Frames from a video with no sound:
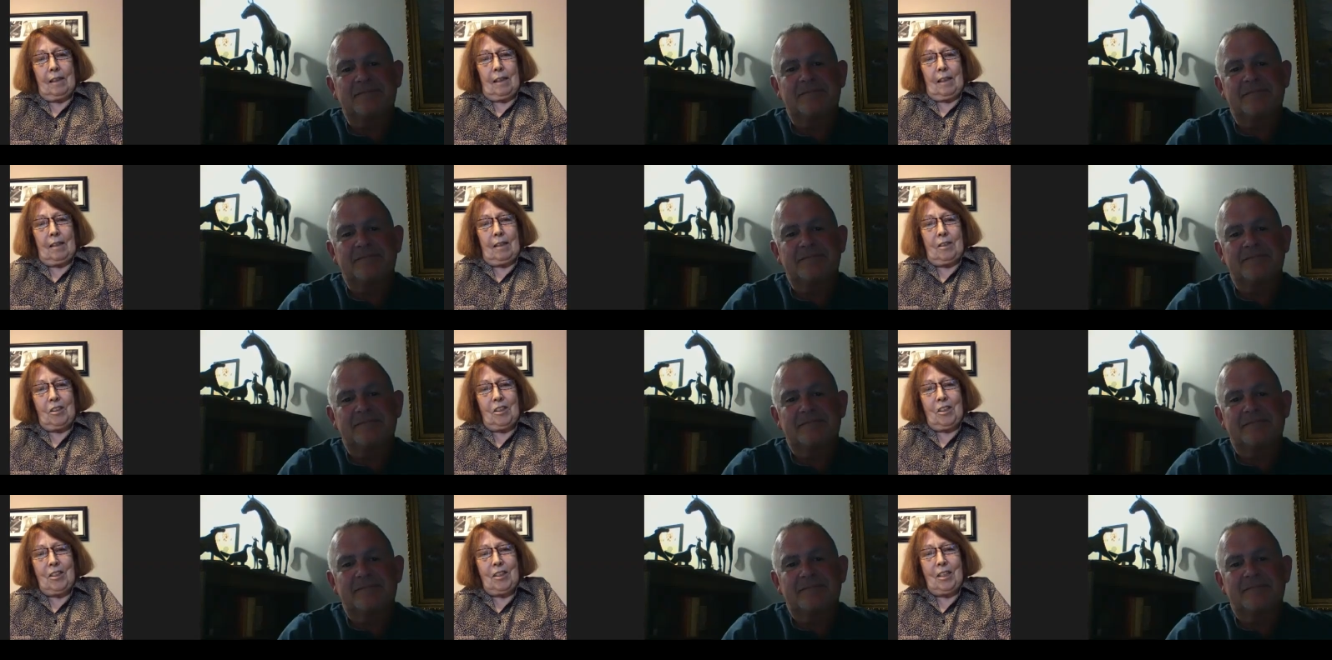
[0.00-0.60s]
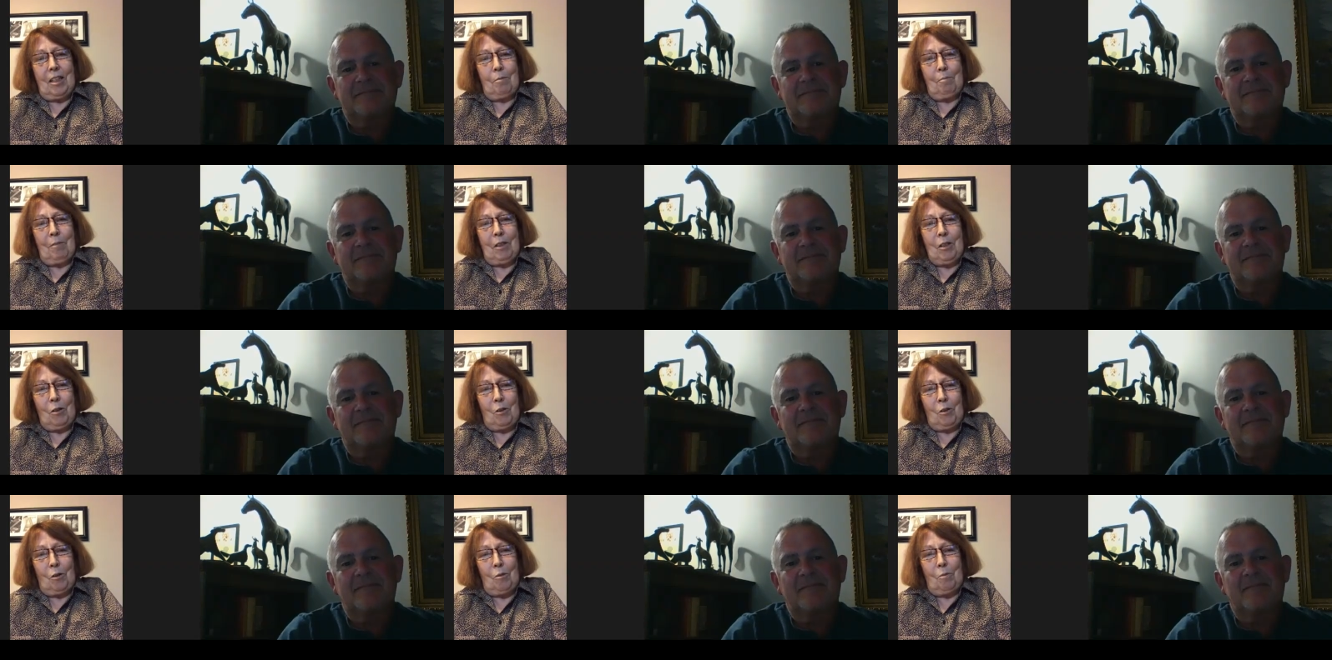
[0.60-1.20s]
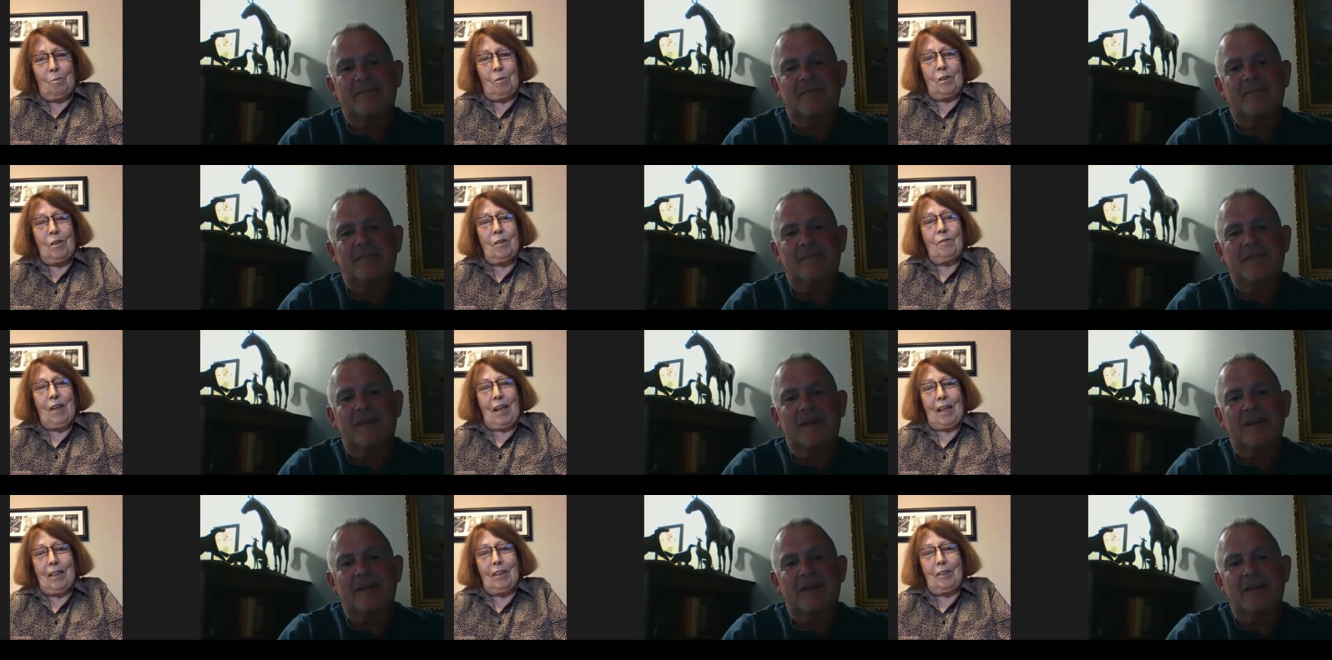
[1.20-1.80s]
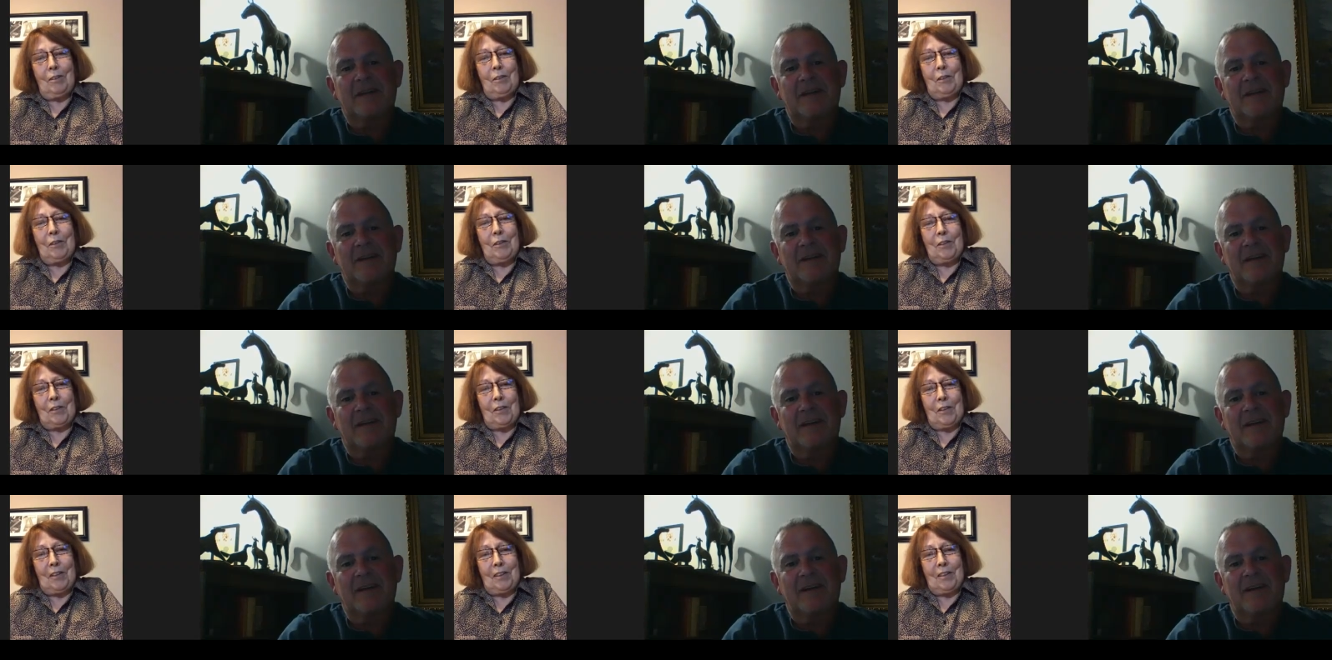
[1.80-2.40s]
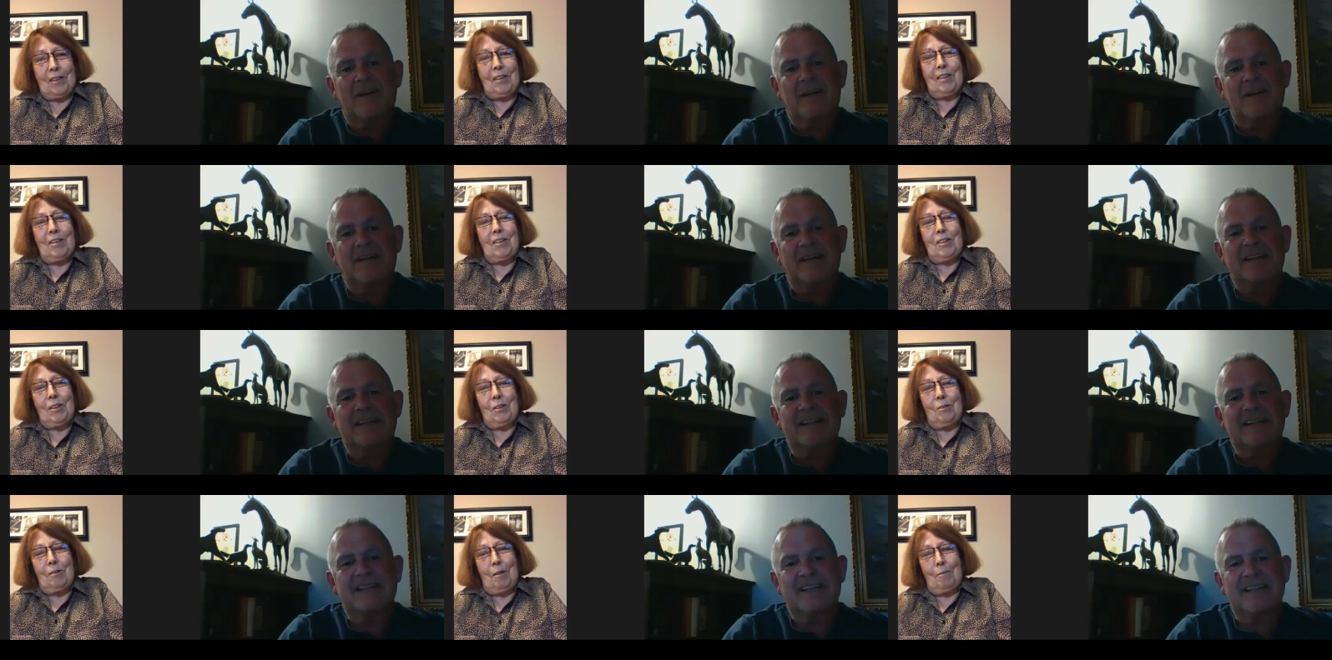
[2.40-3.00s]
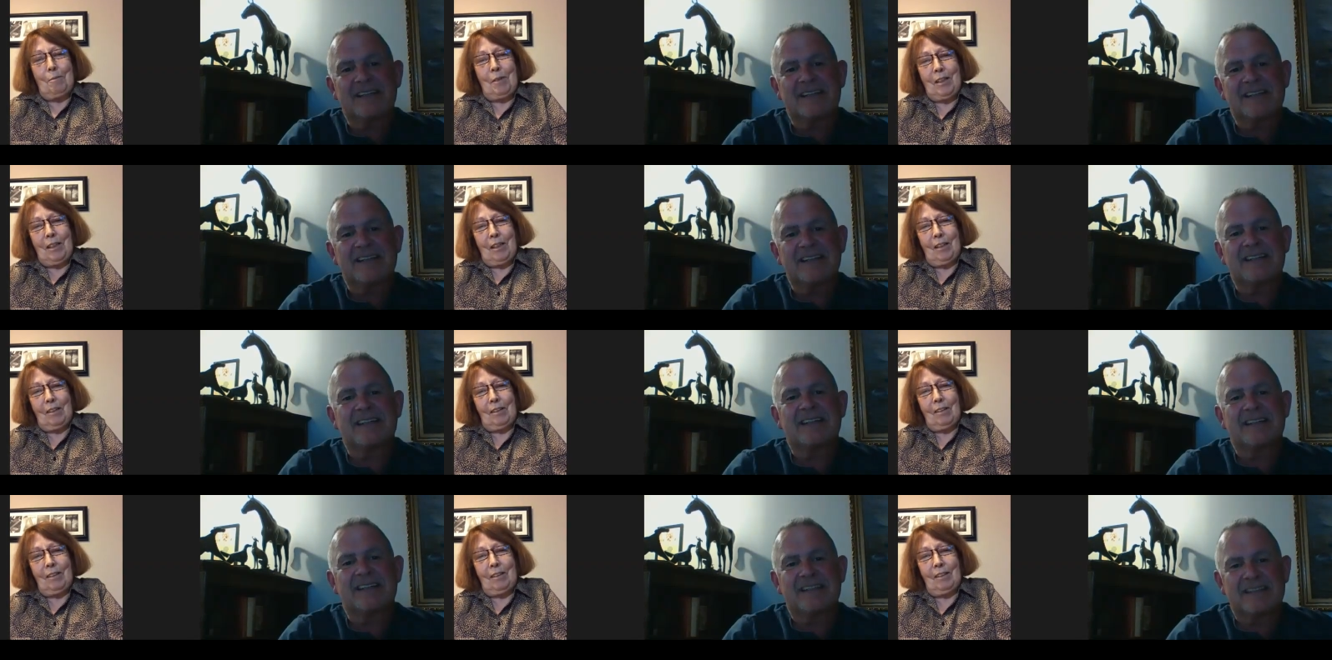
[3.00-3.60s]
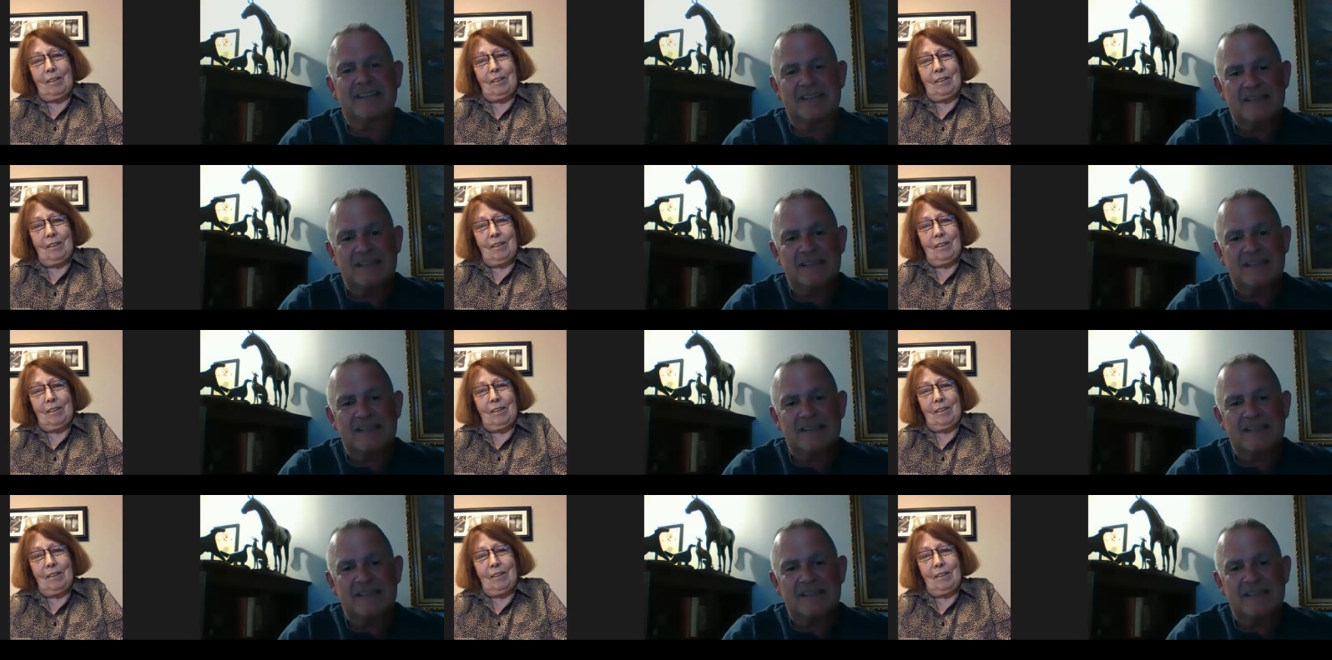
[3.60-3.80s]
Speaker 1: And she sent me home with a van load of dogs to show up here